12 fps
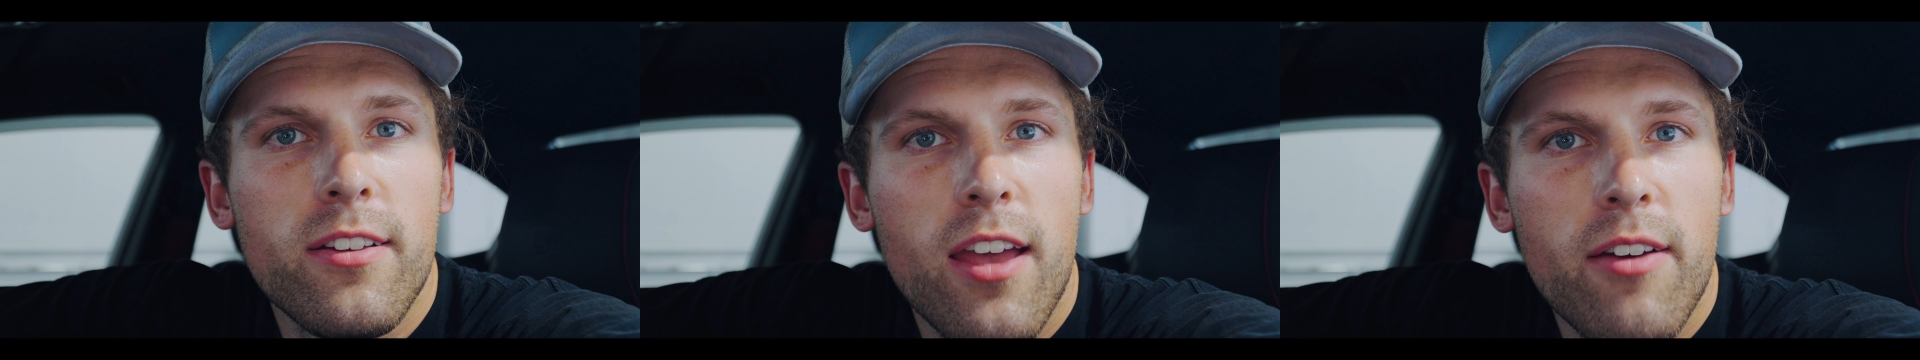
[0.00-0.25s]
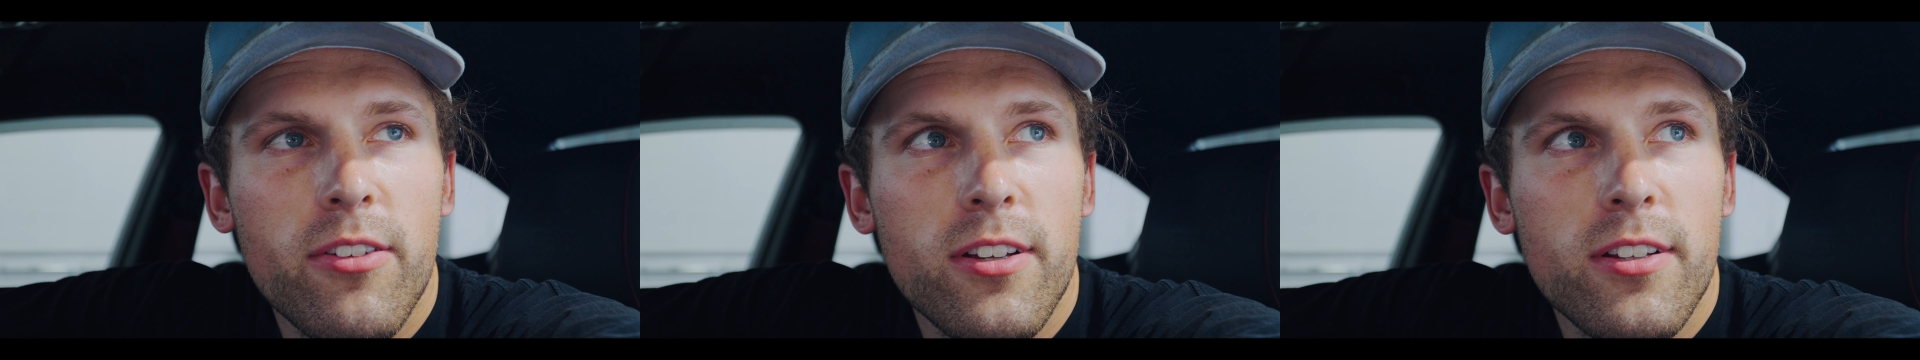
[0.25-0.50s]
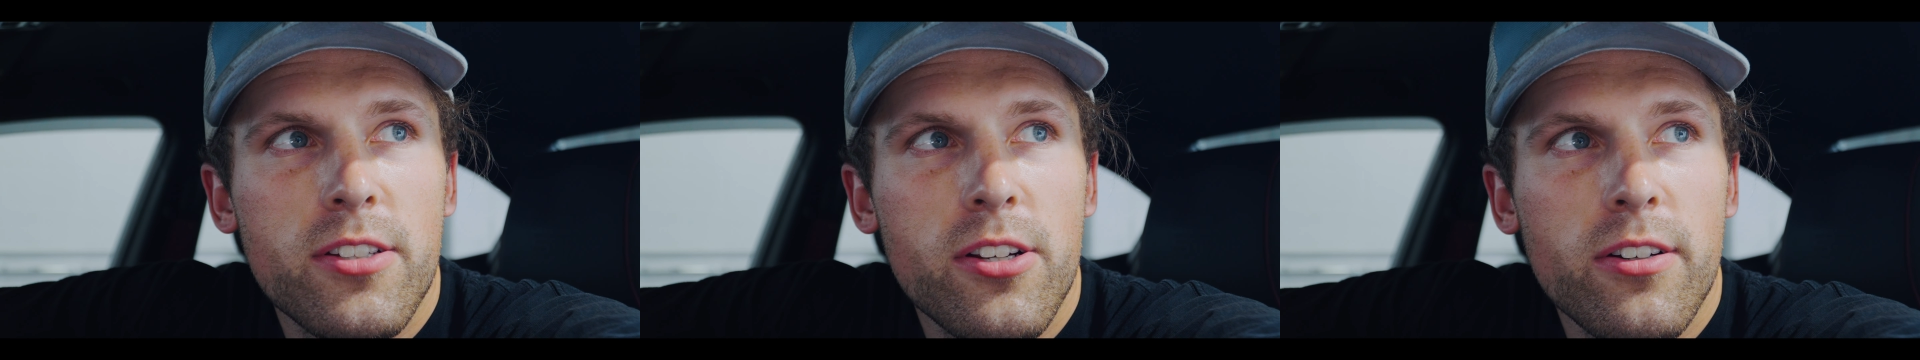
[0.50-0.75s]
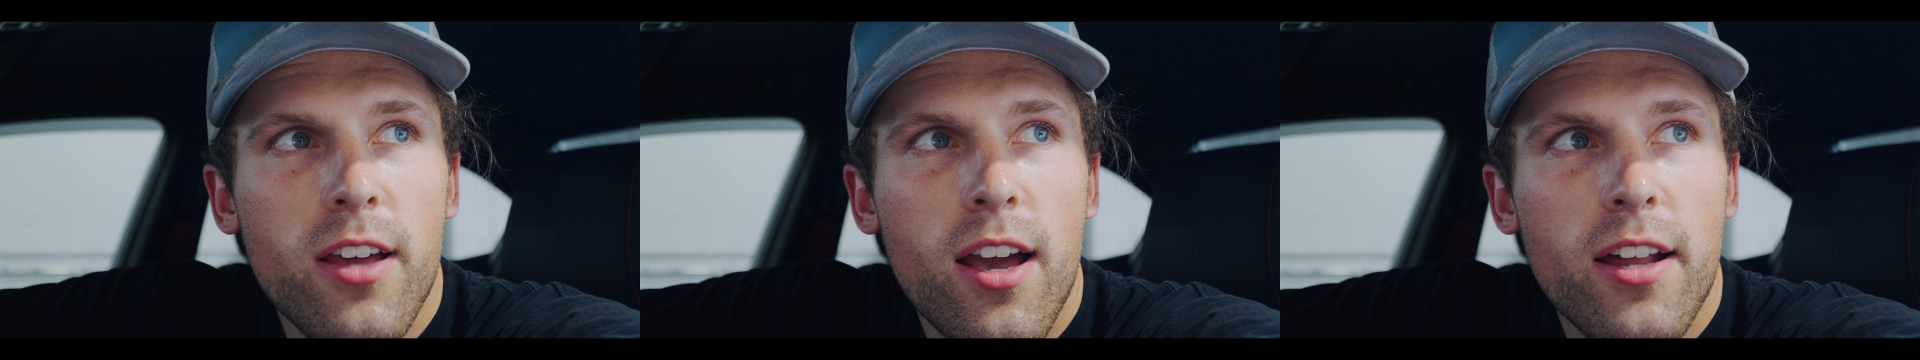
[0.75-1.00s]
Having it
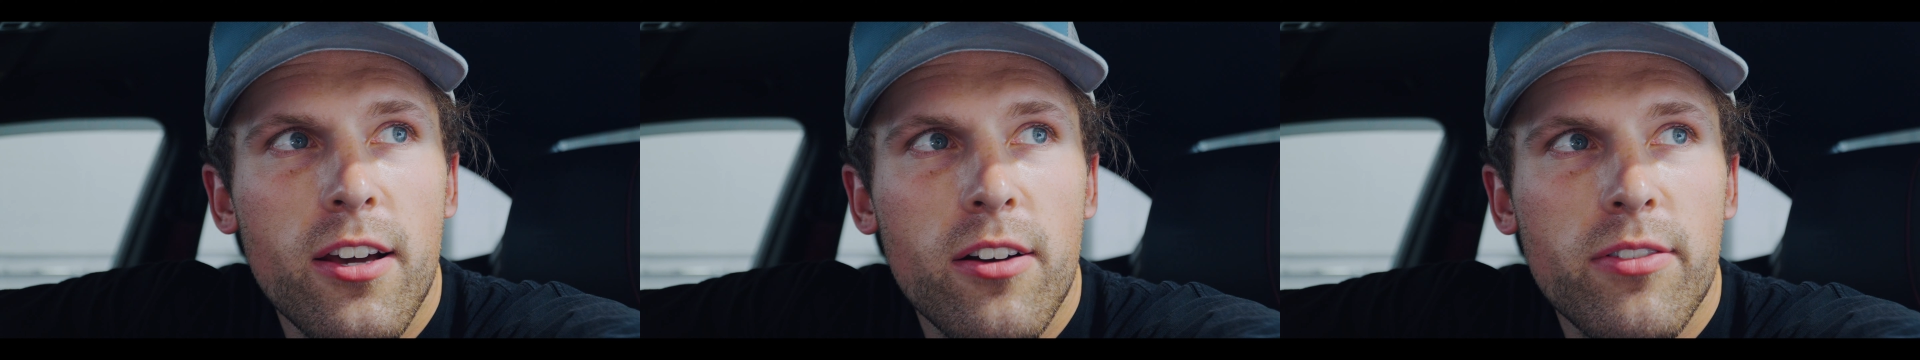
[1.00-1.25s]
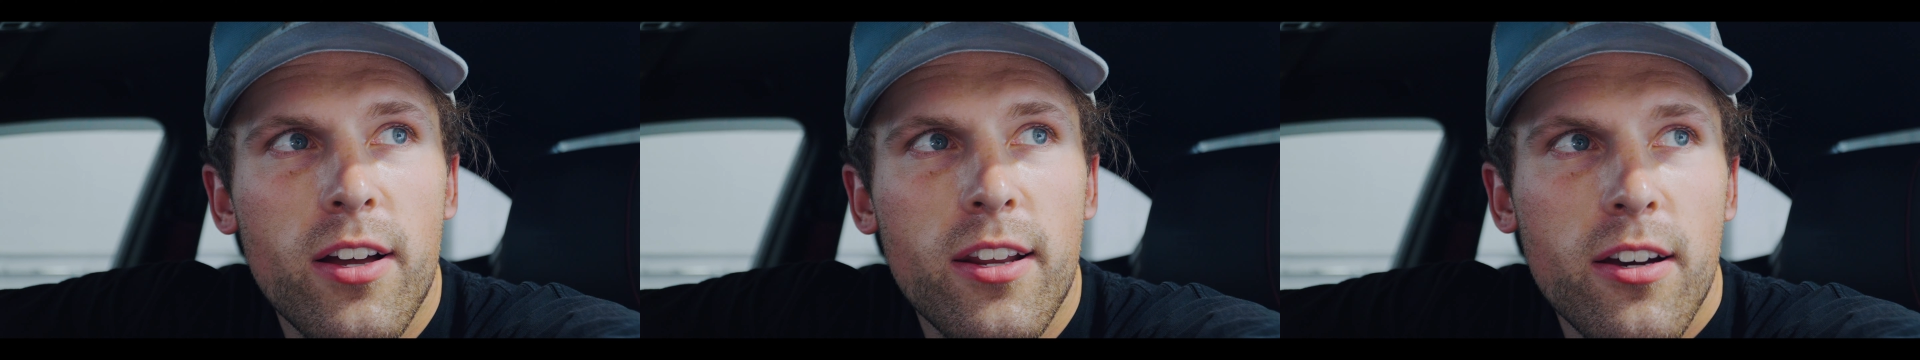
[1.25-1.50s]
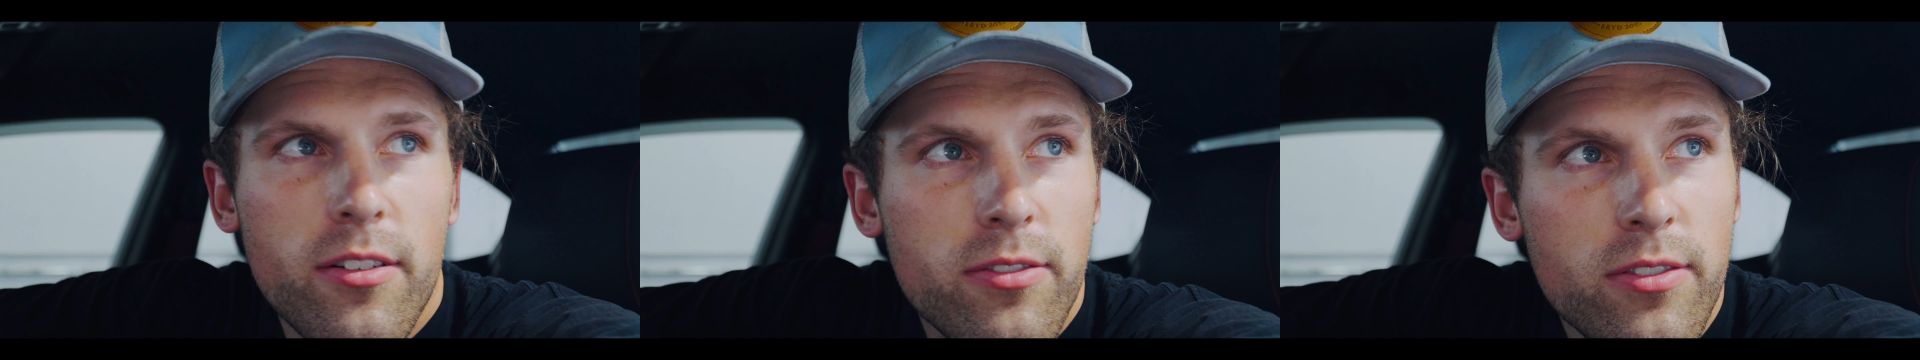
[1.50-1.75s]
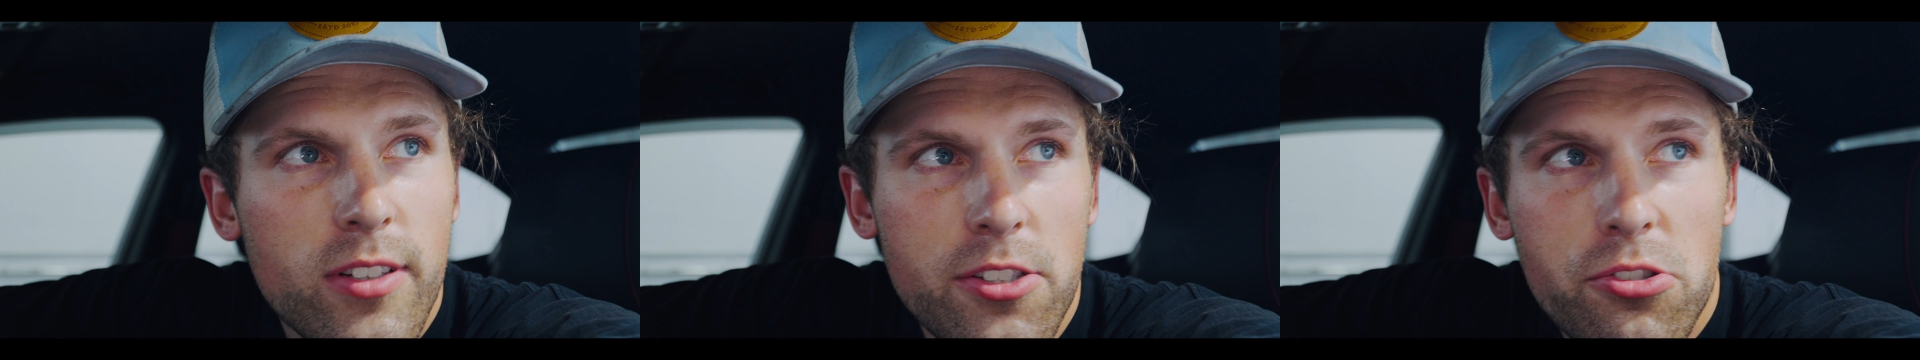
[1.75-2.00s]
turn on off
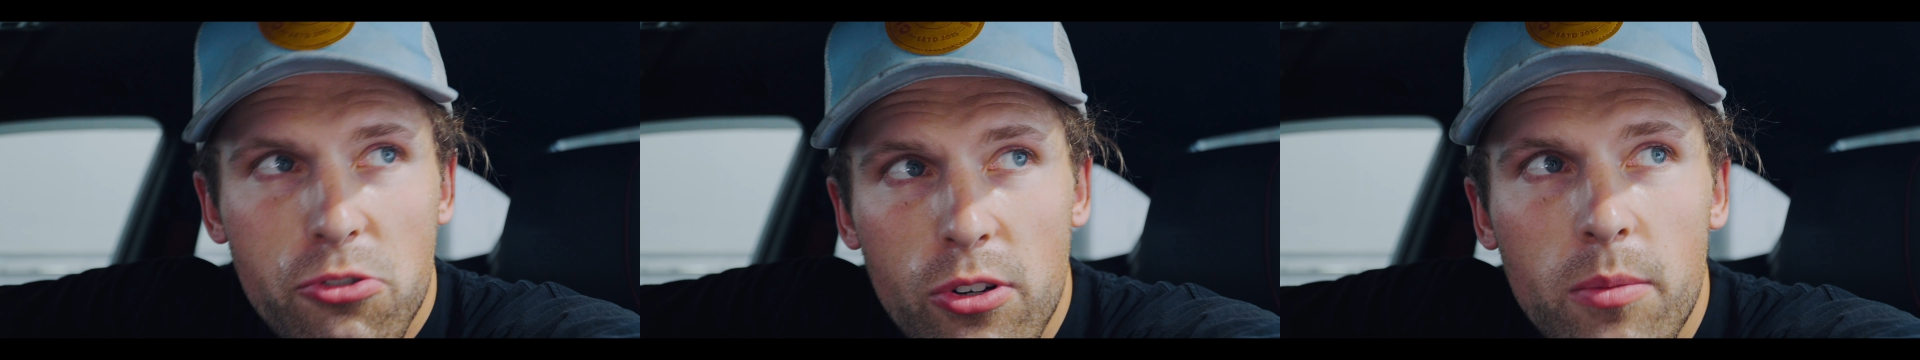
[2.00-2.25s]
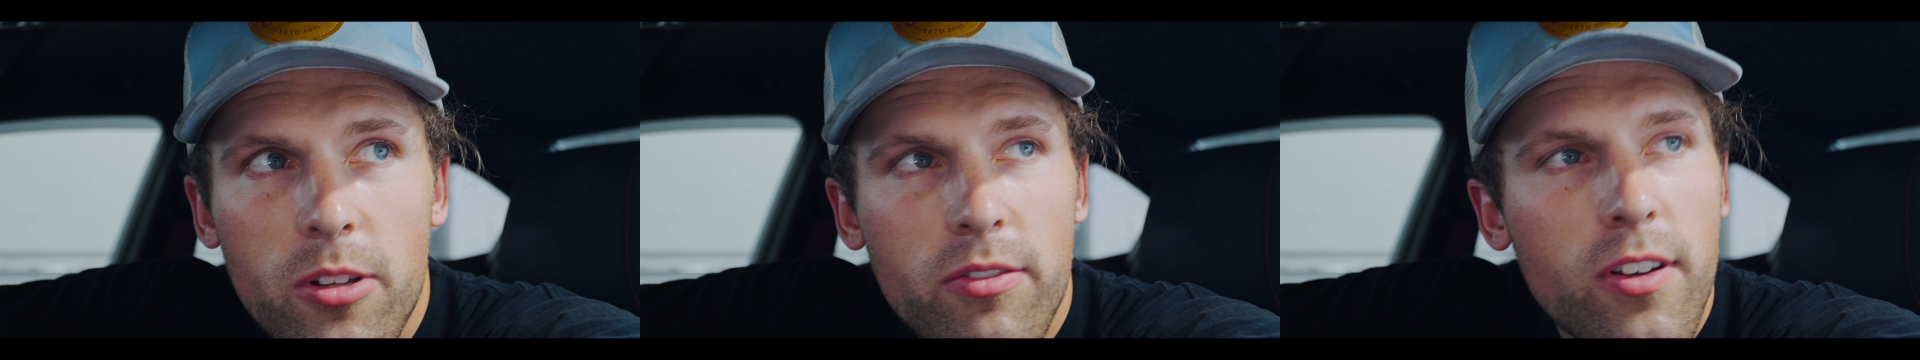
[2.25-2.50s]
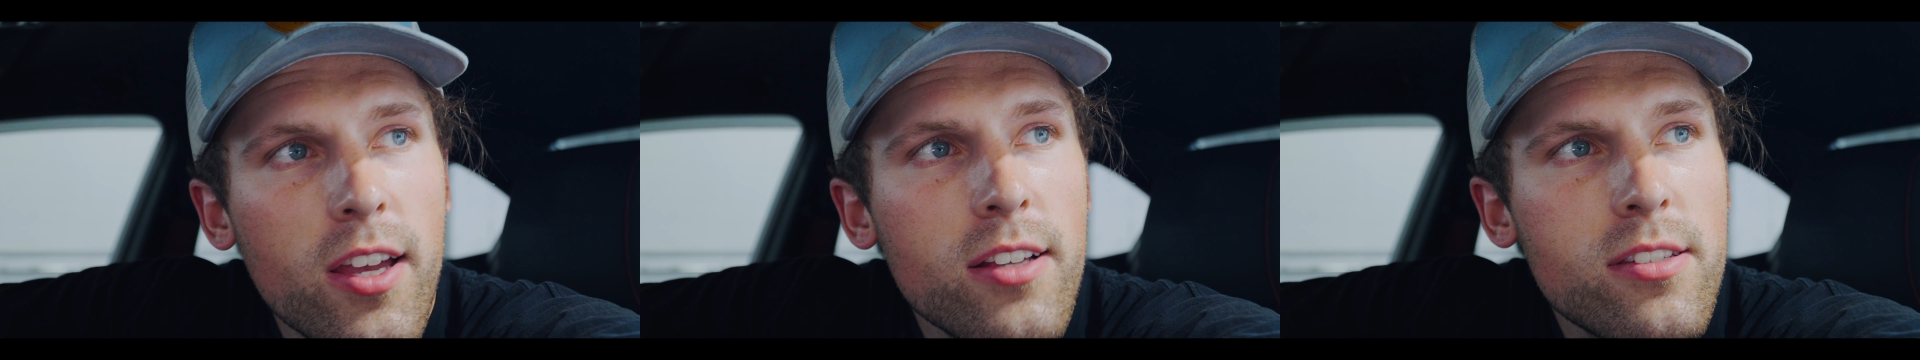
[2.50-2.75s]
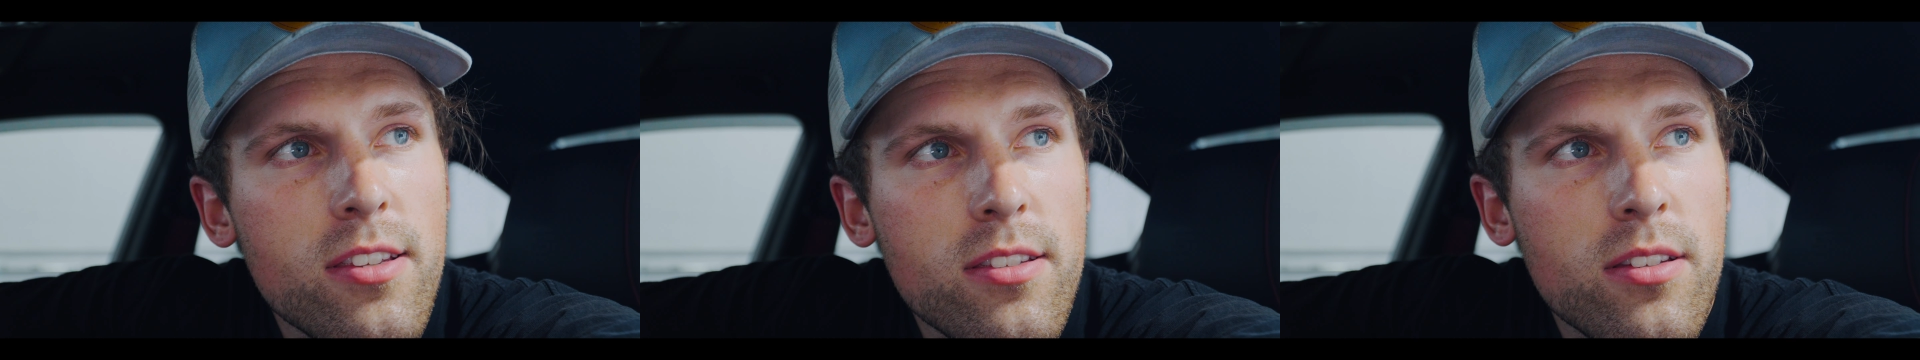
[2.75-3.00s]
extremely
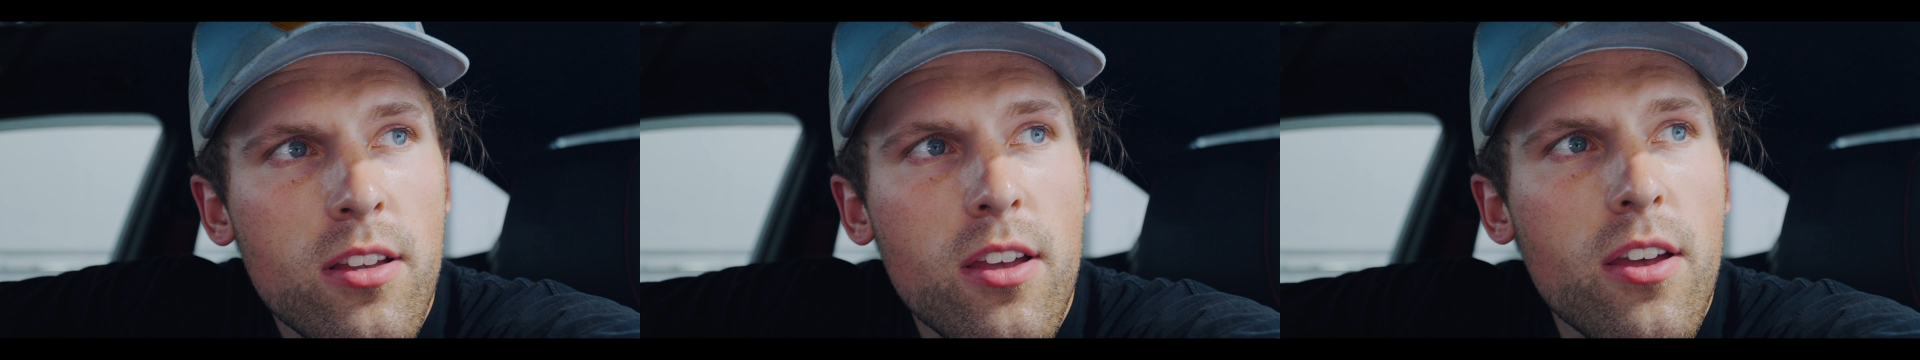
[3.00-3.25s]
fast is